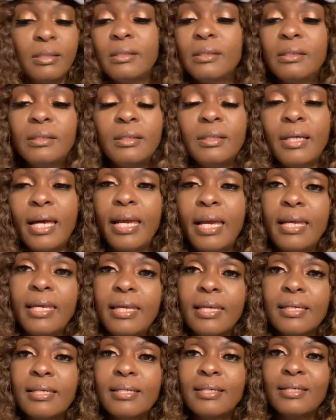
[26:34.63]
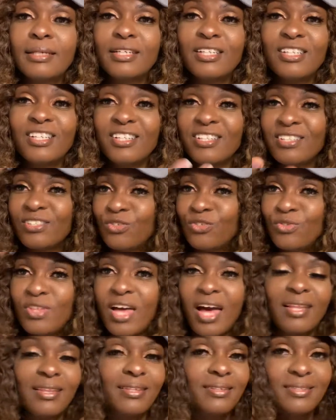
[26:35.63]
like do
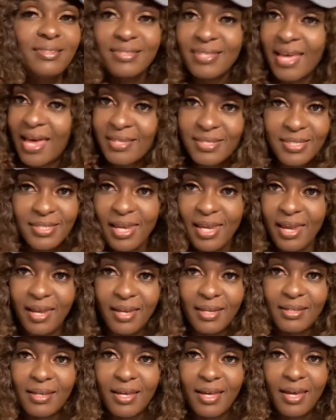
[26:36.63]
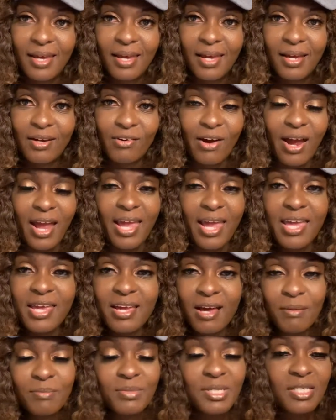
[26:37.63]
that scene. Right? He
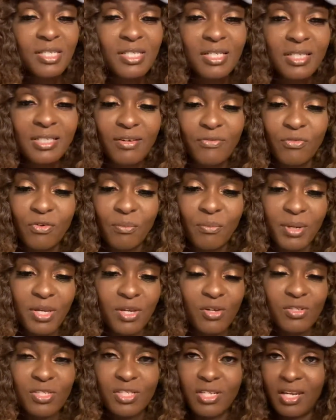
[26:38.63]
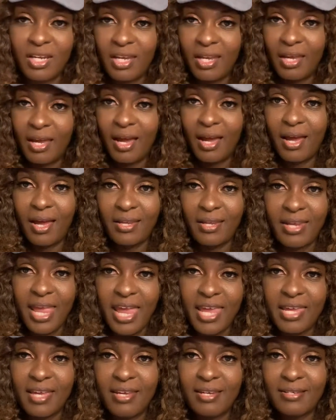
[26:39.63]
comes into the living room and you're sitting
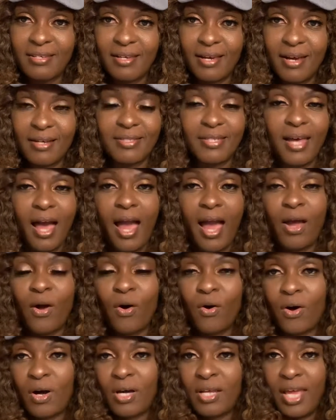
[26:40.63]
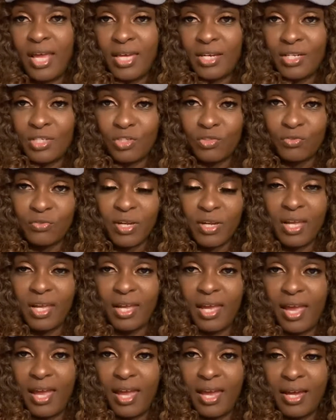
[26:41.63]
naked, a tie on and a
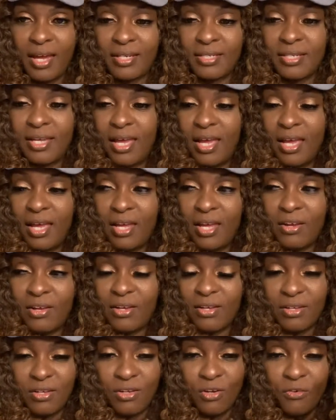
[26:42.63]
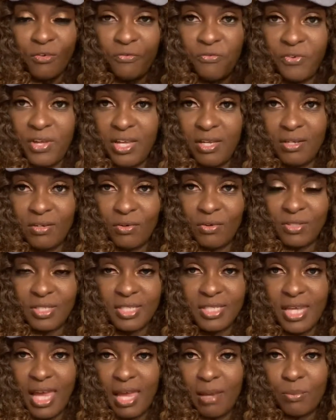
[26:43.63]
drink and, feet on the
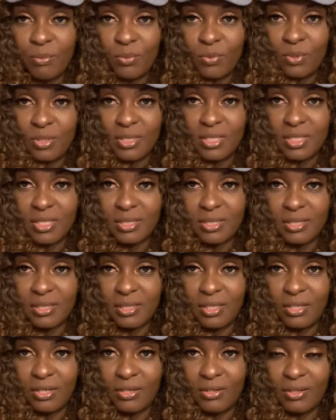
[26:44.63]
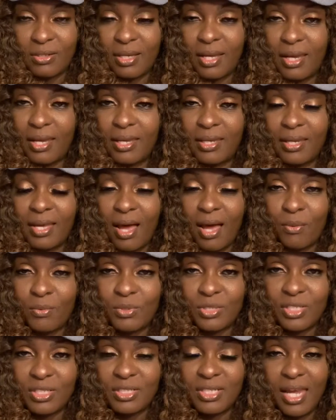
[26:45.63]
table and just, like, how
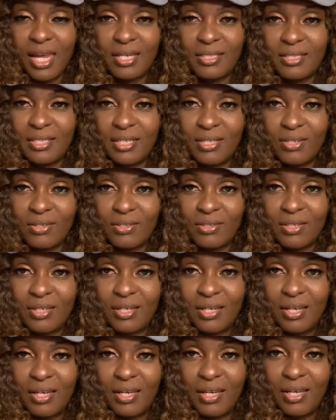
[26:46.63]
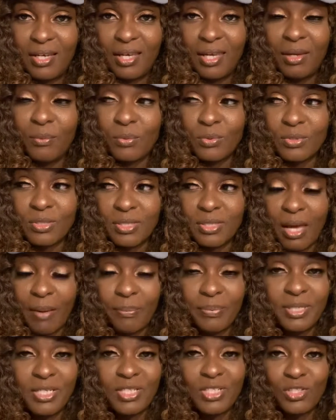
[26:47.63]
was your day, dear? He will
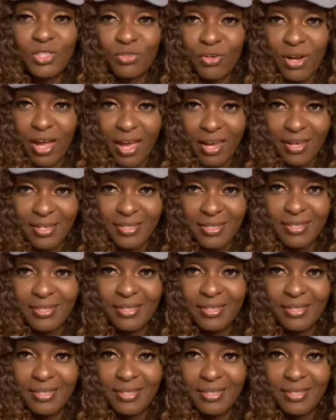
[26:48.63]
stop in his tracks